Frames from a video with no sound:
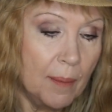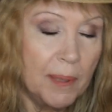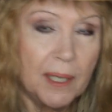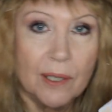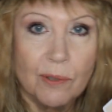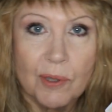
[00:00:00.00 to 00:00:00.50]

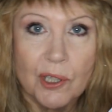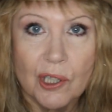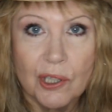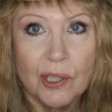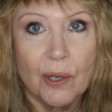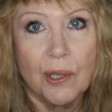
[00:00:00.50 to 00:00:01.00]
because we're
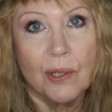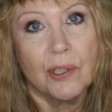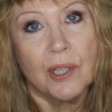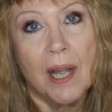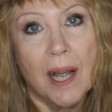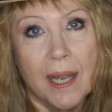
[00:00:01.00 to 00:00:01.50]
just so
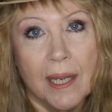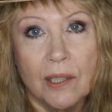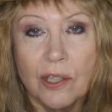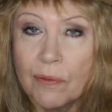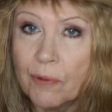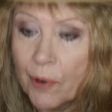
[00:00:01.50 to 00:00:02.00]
used to
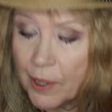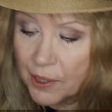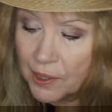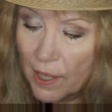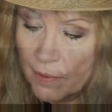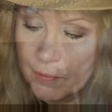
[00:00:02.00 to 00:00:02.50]
high-end Sephora
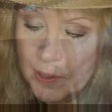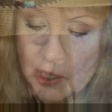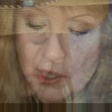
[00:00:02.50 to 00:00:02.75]
stuff, we